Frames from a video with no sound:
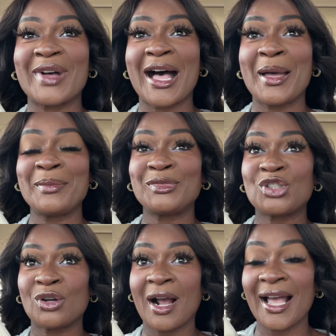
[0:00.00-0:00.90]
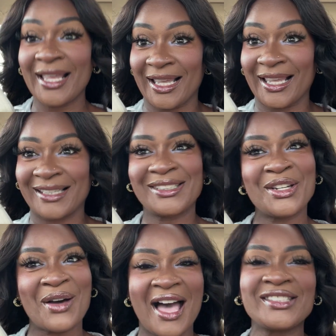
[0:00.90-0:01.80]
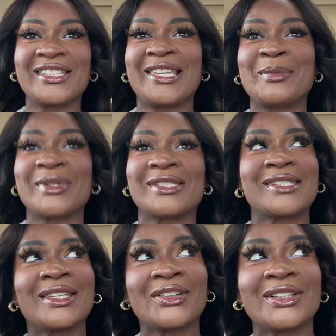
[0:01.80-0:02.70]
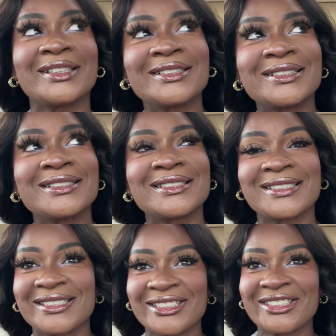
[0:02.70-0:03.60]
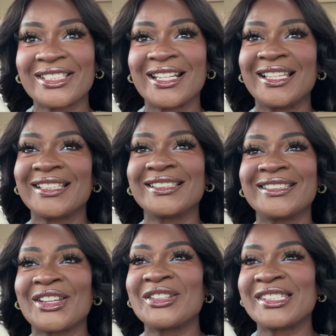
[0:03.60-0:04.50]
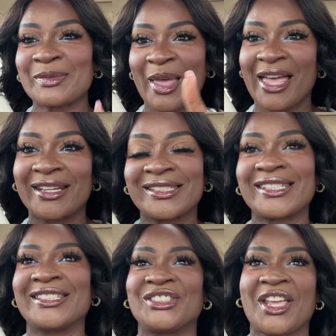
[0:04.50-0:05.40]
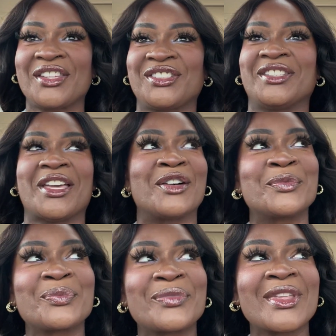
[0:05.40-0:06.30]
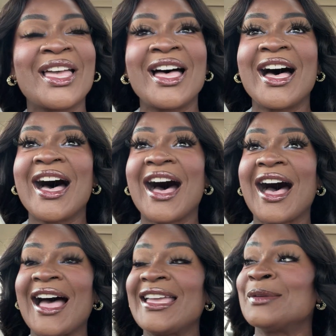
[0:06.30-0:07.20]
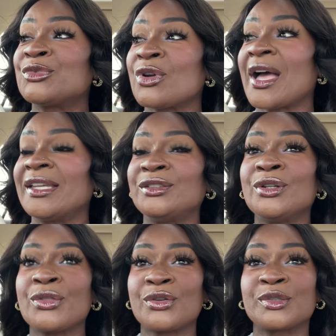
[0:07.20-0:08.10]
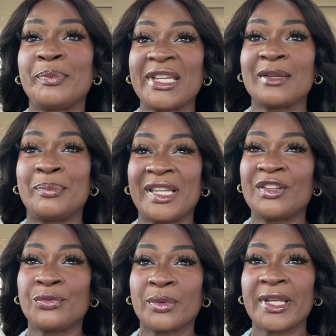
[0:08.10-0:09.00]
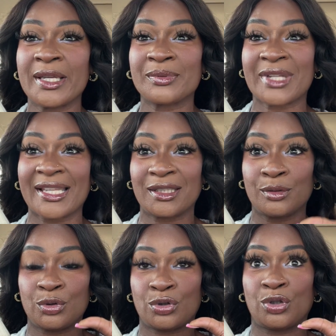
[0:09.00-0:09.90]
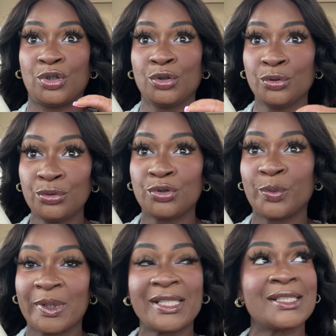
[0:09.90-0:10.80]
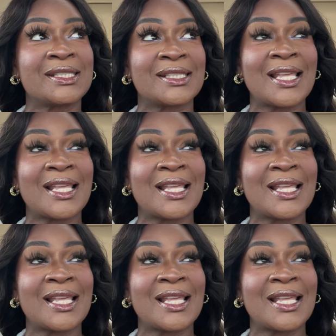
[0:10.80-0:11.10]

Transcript: I'm trying, you know, I should keep it a secret. Should I? No, this is behind the scenes, y'all should know. I am trying, you know those big beef ribs, like those huge ones?